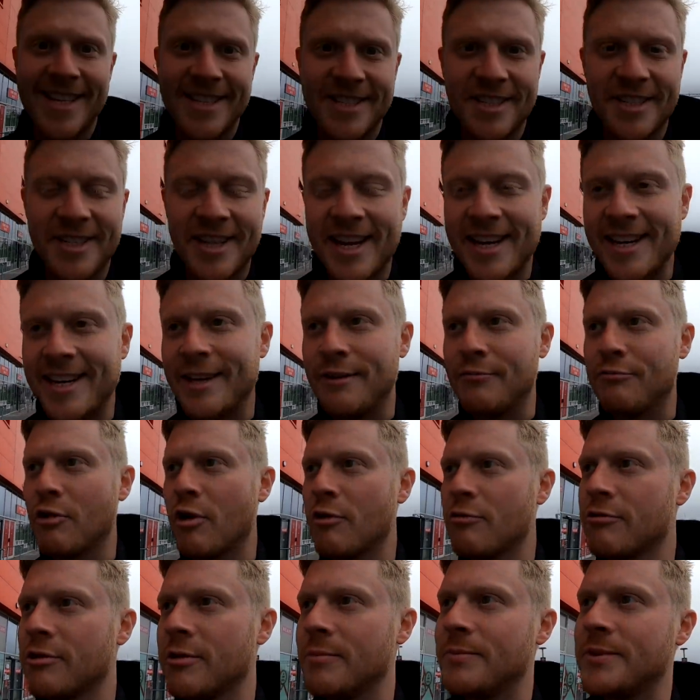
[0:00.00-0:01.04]
Incidentally,
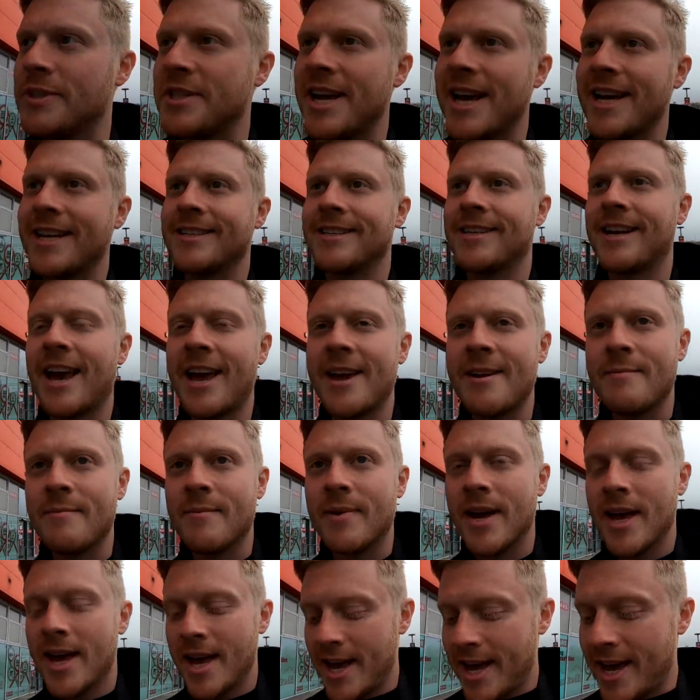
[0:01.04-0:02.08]
Rotherham's next game